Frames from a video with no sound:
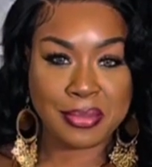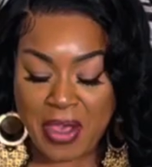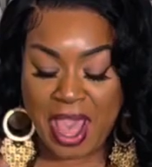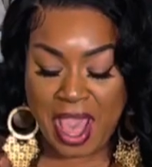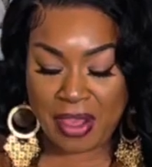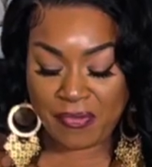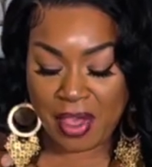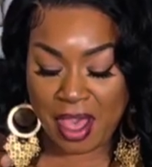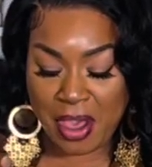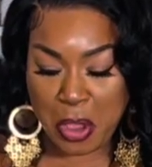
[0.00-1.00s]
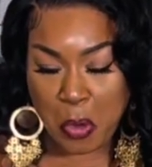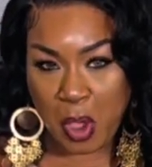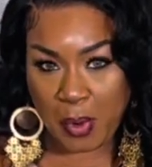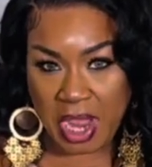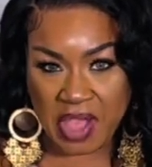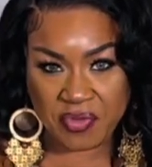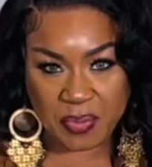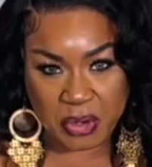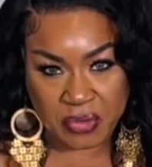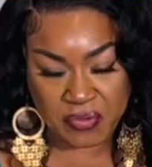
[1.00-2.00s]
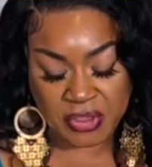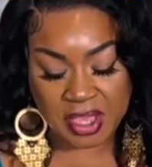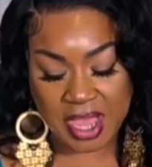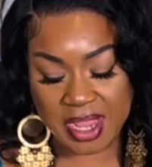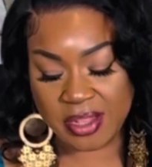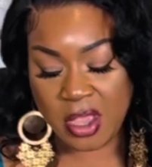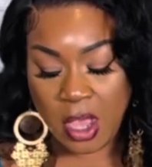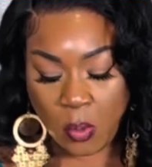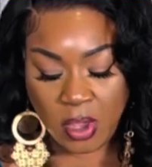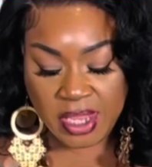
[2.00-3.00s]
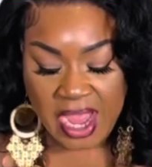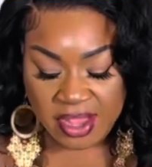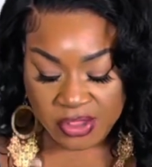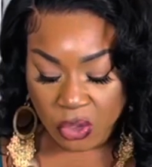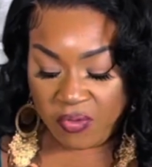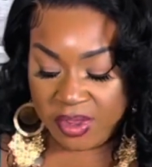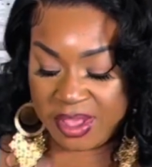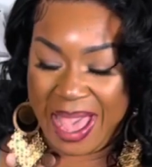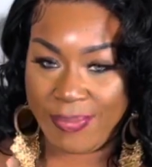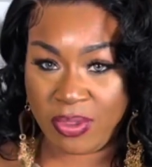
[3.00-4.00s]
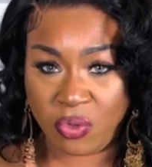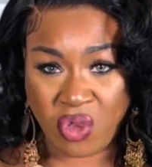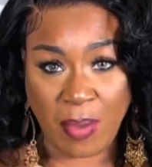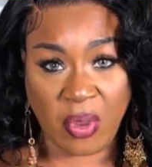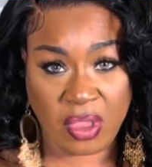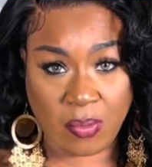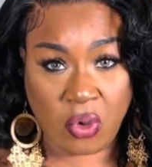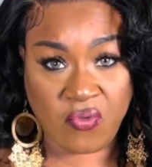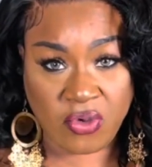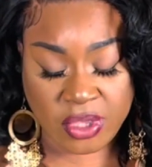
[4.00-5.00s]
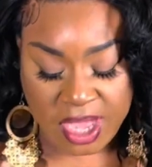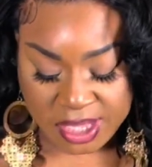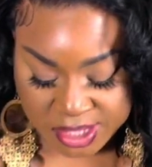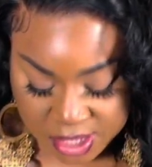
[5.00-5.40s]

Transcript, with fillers: I have one more outfit to put on for you guys. Well, it has two different tops, so I'm gonna try both of them on for you guys.